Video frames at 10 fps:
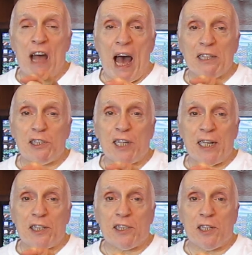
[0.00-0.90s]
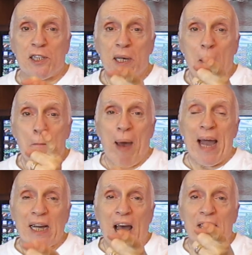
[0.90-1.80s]
non-citizens
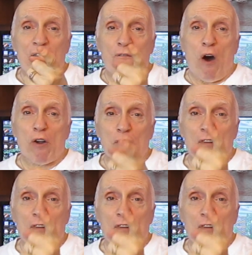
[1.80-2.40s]
back on the voter